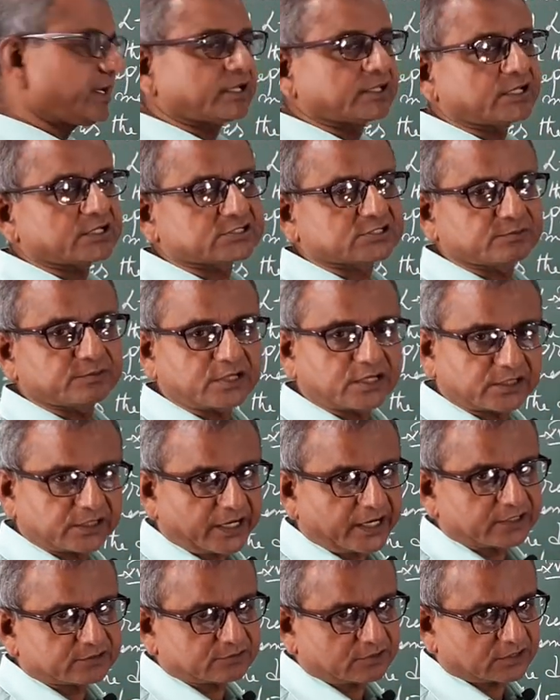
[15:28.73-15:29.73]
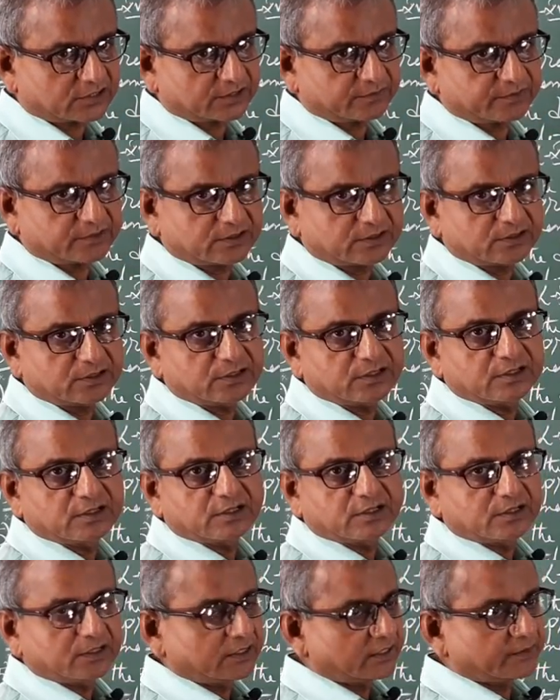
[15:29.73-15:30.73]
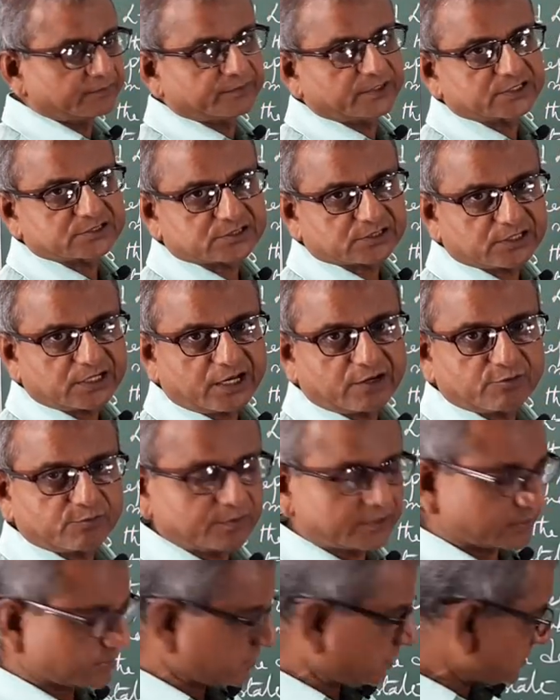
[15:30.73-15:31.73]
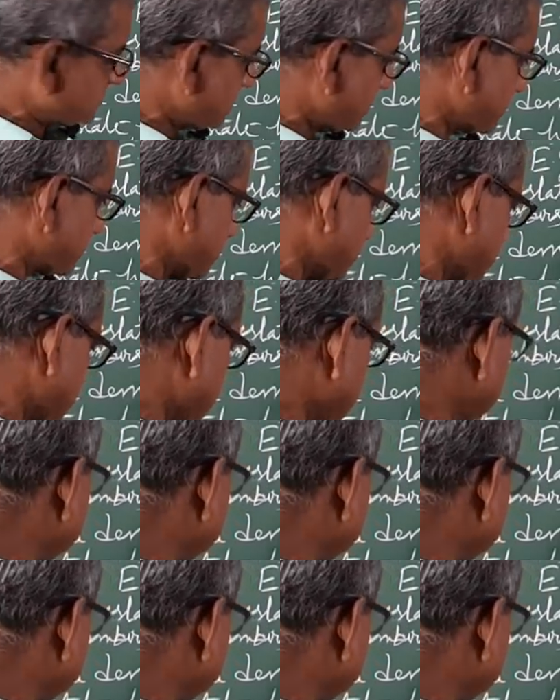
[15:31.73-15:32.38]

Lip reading: other similar rights were given. If necessary, I will discuss later.